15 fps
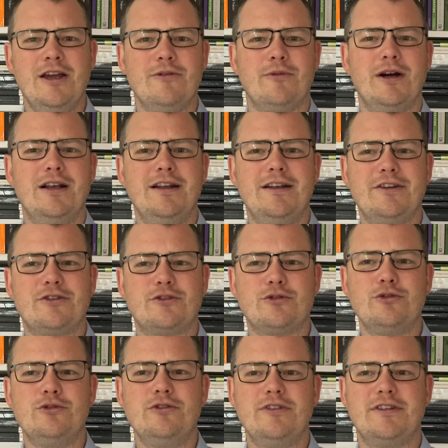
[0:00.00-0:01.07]
While it is
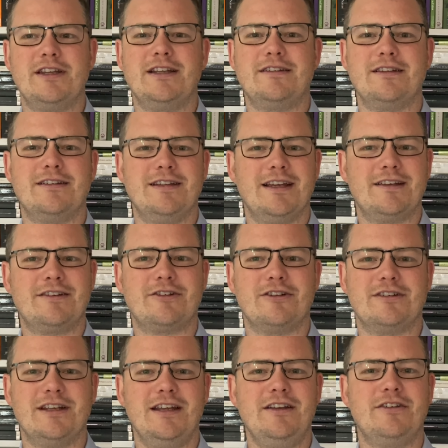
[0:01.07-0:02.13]
true that the text
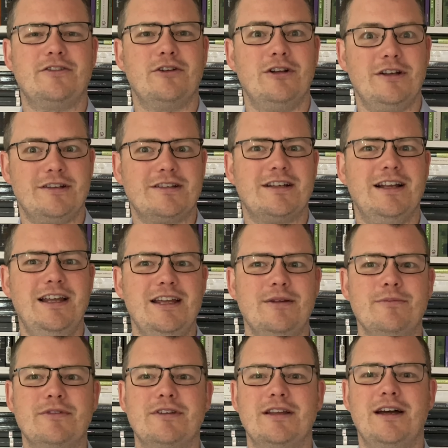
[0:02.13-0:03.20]
contains knowledge
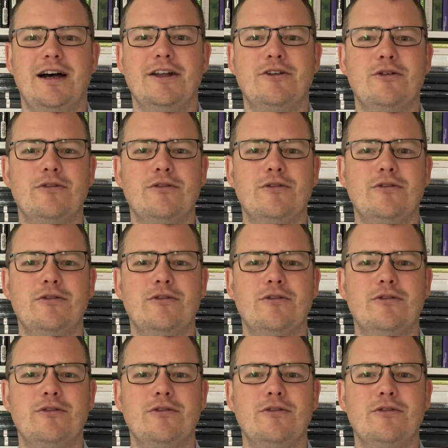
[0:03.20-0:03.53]
claims, I don't